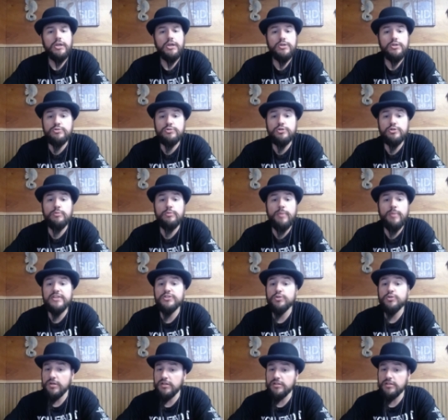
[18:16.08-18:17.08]
YouTube
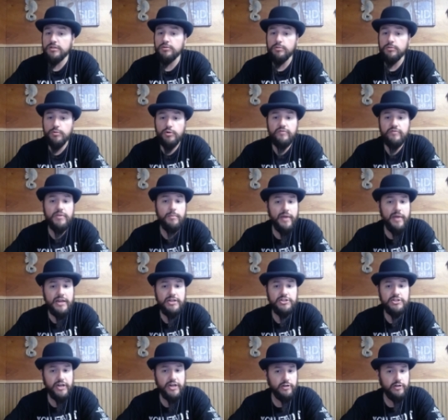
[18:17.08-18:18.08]
has quickly removed the
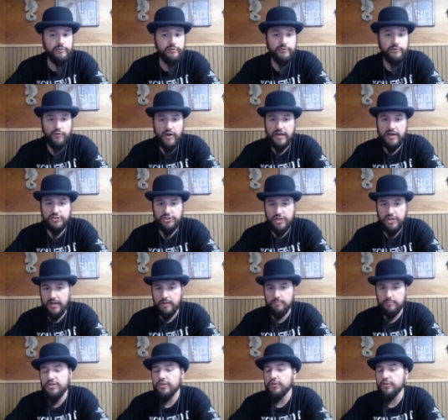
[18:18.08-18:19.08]
main channel for Frank
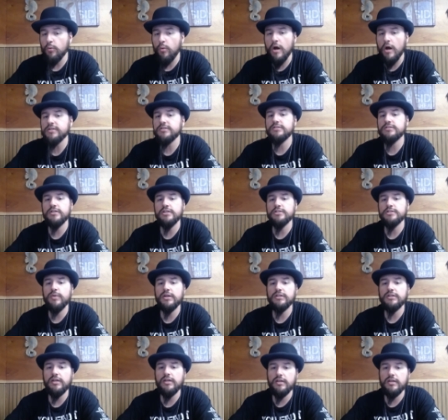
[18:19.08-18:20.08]
James, the wanted
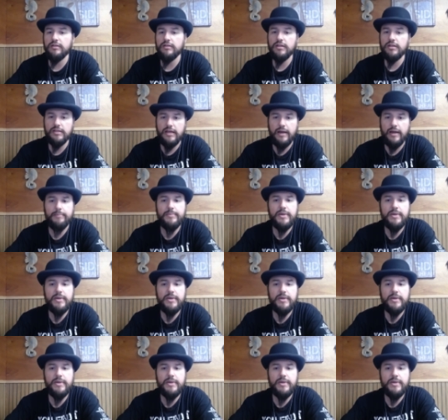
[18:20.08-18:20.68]
suspect in the, yeah,